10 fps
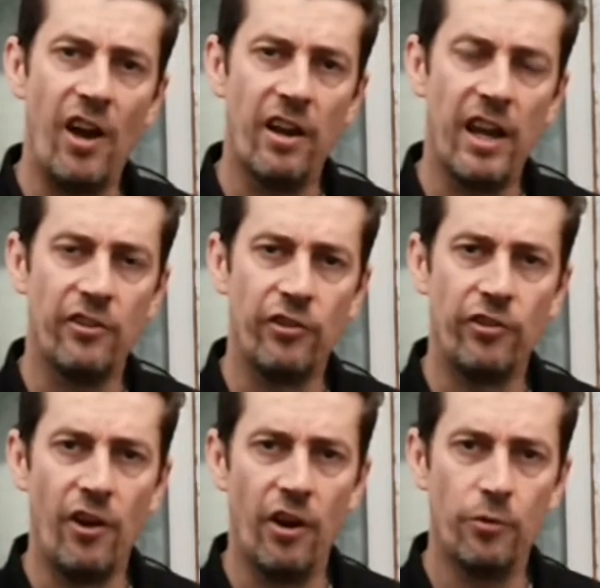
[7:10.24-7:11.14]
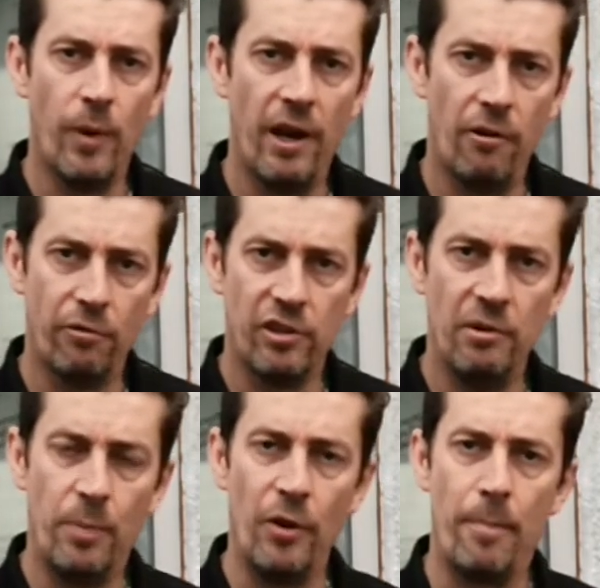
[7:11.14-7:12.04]
tuck exercise where obviously
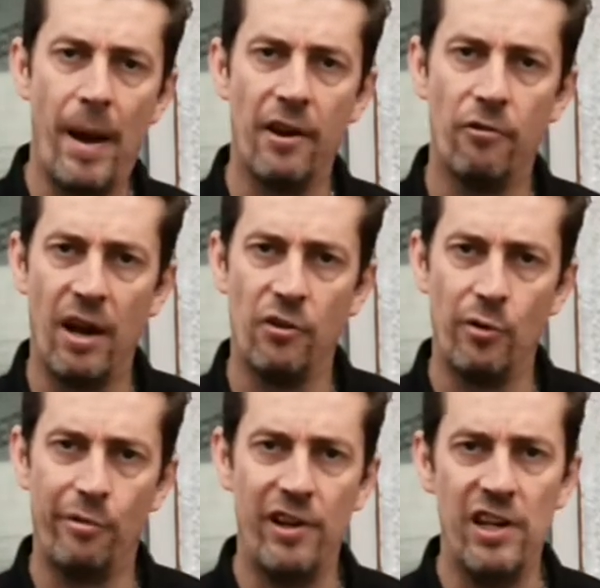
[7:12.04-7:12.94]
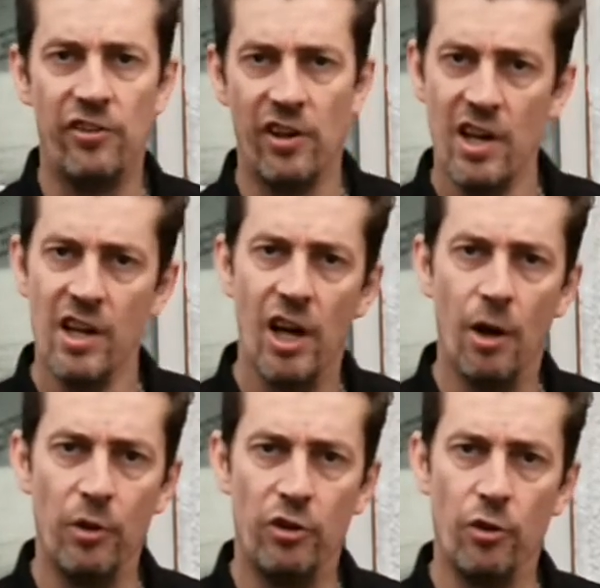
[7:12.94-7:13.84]
you put the band around your feet
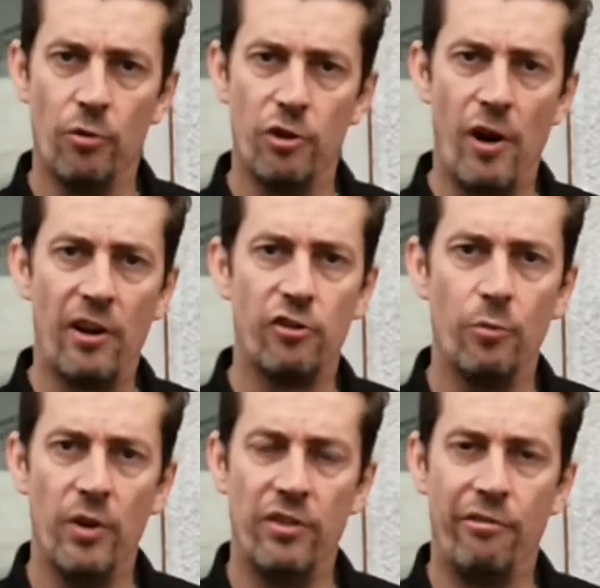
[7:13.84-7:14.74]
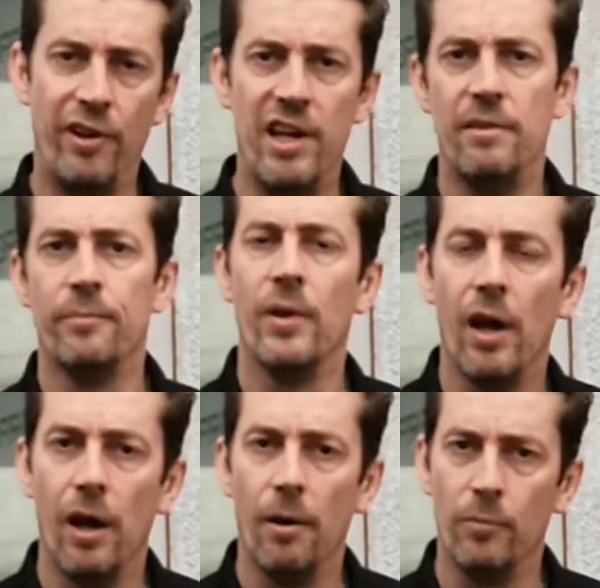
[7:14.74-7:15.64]
and we do a retraction with the feet,
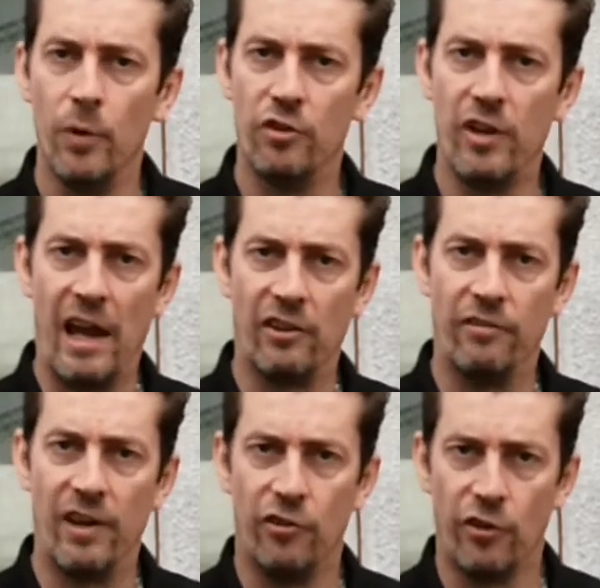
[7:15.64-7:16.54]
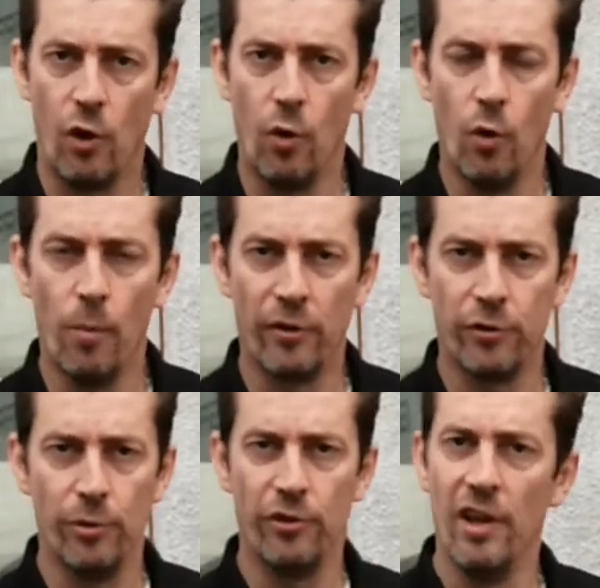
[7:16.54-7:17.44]
which activates the core
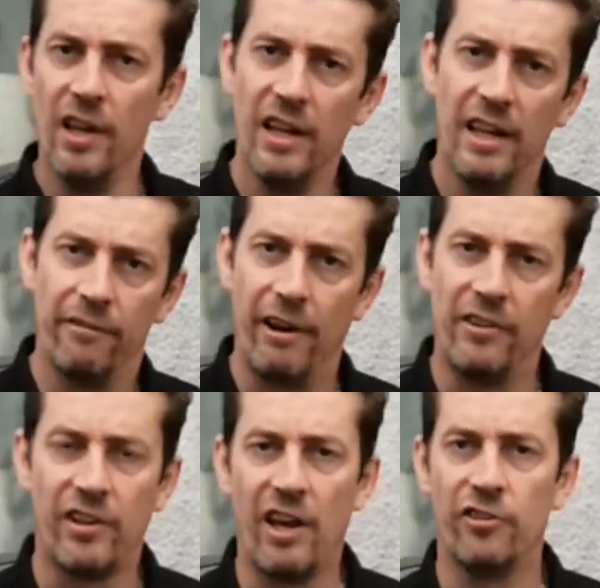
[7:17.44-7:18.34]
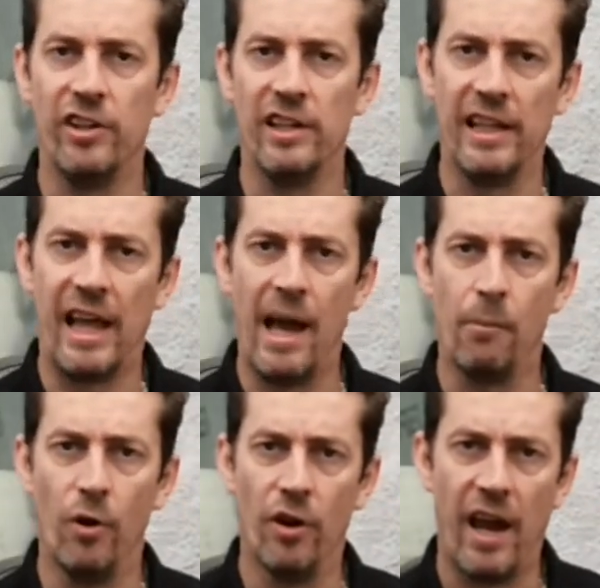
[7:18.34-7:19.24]
muscles. Fantastic little
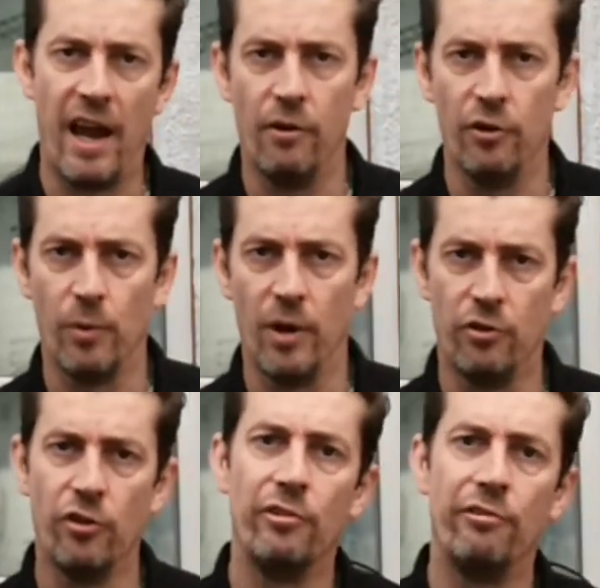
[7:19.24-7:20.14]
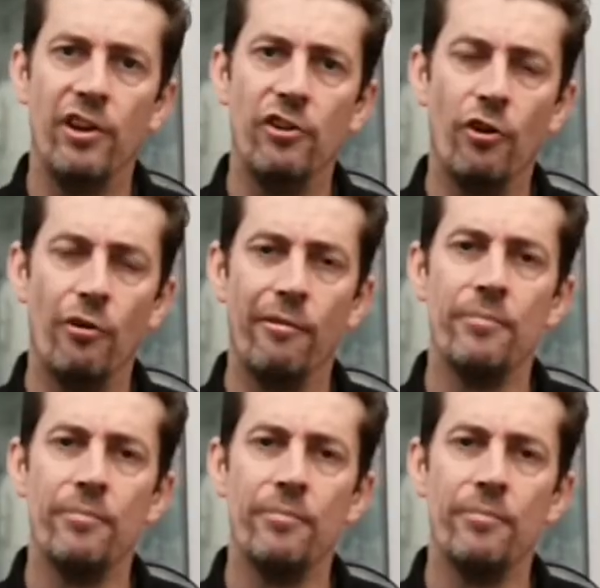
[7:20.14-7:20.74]
ab workout as well, just to finish off.